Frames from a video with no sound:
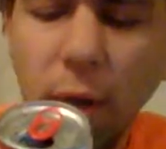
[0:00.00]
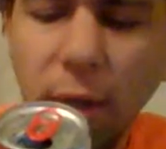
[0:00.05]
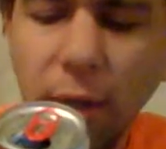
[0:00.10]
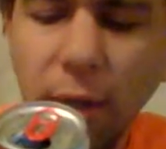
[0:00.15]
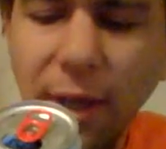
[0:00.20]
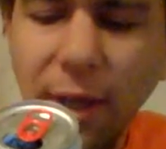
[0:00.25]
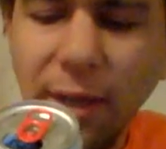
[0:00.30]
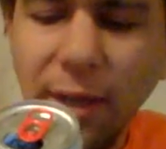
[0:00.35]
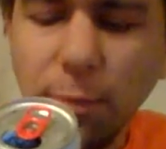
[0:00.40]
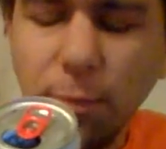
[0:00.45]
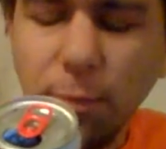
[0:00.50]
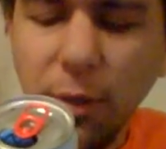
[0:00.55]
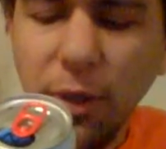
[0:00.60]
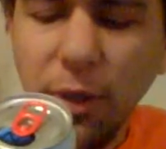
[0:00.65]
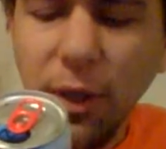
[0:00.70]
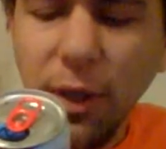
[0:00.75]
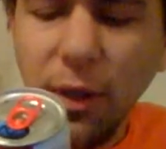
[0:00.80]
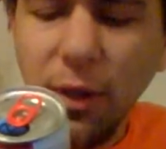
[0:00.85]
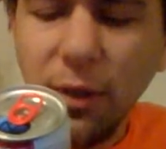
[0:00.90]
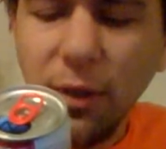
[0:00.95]
I guess, but you
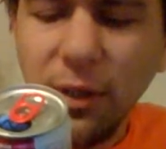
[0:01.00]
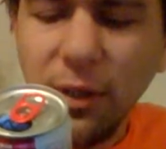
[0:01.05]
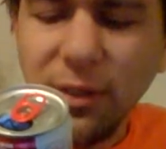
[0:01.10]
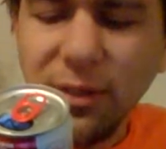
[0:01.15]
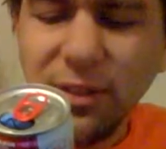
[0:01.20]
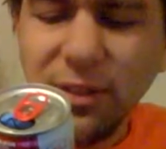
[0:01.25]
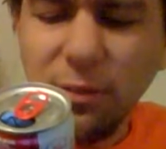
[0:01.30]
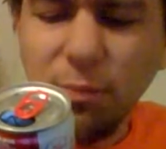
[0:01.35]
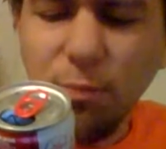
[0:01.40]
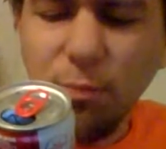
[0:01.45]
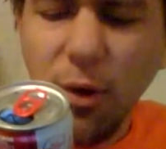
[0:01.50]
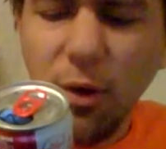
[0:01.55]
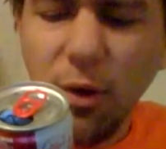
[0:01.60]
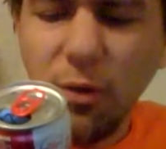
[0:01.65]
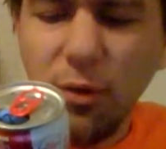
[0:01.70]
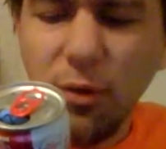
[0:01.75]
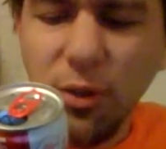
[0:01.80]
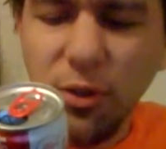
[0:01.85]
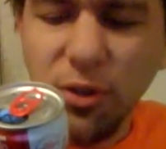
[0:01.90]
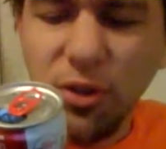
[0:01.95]
get like this
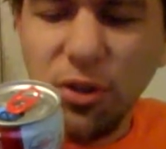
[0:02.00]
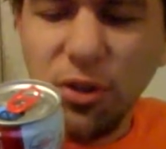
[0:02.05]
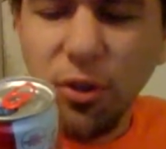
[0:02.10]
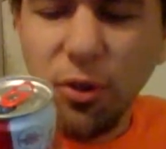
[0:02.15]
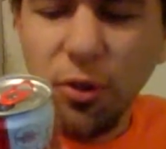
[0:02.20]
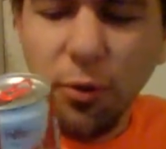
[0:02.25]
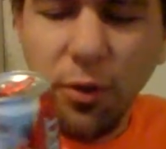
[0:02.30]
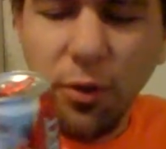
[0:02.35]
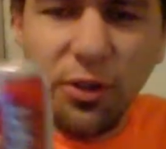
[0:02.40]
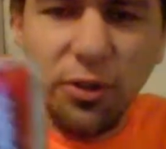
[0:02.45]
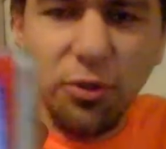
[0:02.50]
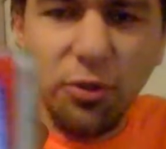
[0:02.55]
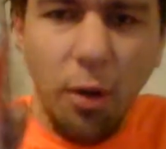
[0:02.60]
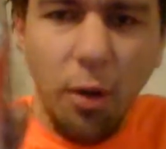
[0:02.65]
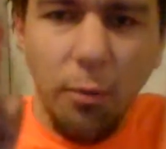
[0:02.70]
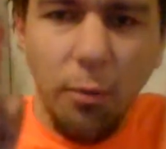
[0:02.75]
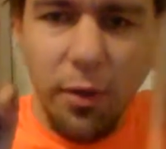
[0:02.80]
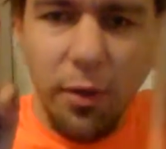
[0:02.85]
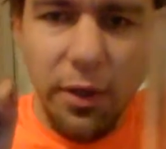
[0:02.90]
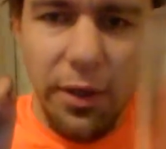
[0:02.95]
sparkling, sugary,
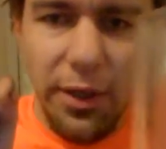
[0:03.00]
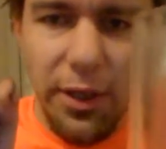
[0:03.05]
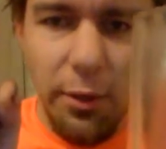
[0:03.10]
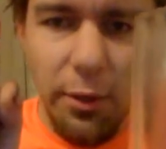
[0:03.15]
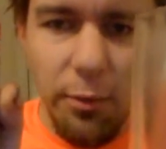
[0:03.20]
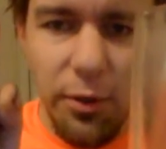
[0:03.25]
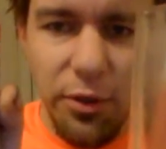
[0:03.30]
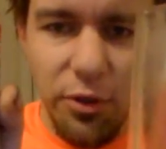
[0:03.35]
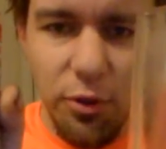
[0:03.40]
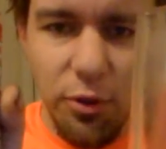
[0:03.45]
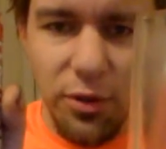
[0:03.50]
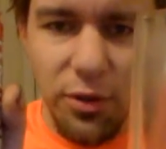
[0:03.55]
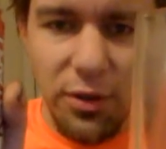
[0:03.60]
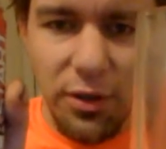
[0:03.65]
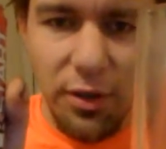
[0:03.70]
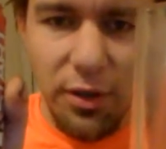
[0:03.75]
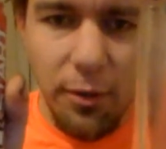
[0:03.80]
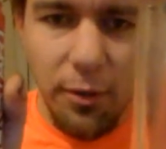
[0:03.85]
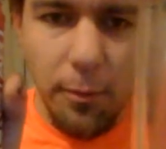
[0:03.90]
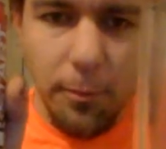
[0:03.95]
strawberry kiwi juice
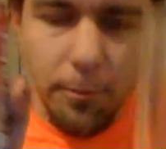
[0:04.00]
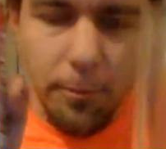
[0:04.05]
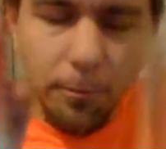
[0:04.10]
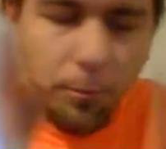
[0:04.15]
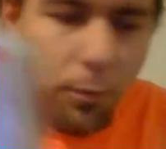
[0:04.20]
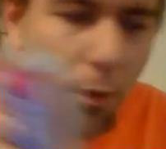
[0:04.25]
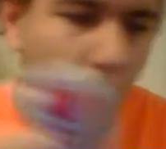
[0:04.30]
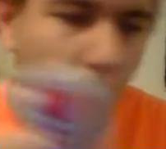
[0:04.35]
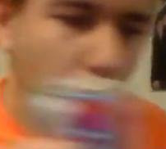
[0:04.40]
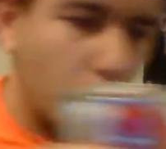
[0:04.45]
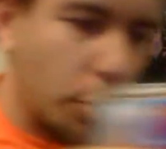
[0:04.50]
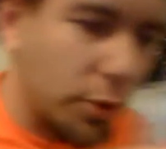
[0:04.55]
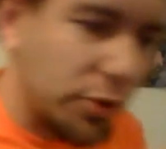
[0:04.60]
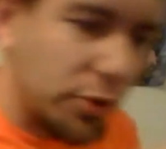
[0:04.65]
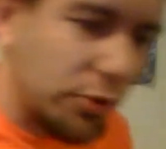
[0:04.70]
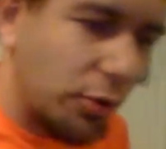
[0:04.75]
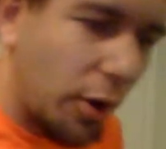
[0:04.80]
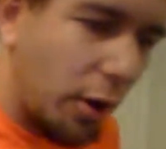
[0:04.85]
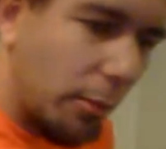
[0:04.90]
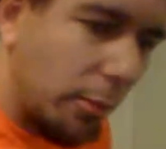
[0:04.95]
thing. More
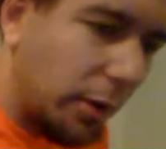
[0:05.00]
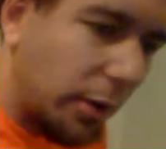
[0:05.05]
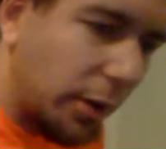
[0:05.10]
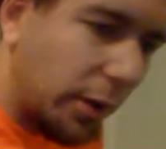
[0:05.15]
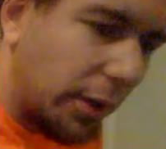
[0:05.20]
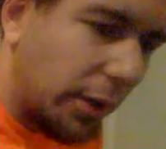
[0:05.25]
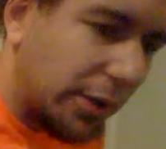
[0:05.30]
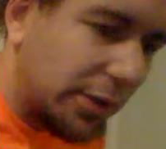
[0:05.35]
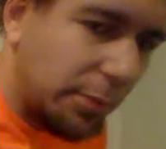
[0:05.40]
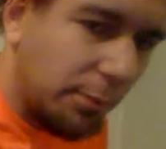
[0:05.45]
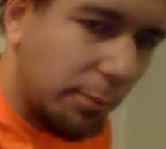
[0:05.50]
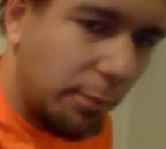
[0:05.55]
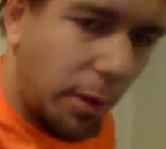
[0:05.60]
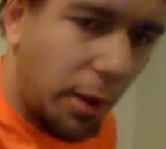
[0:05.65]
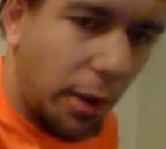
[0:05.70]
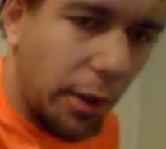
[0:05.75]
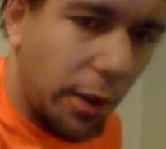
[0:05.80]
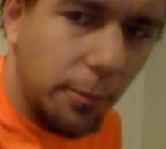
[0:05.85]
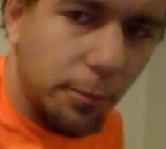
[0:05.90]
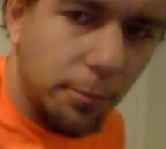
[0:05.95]
strawberries.
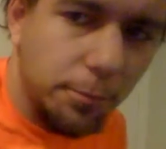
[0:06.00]
Bye.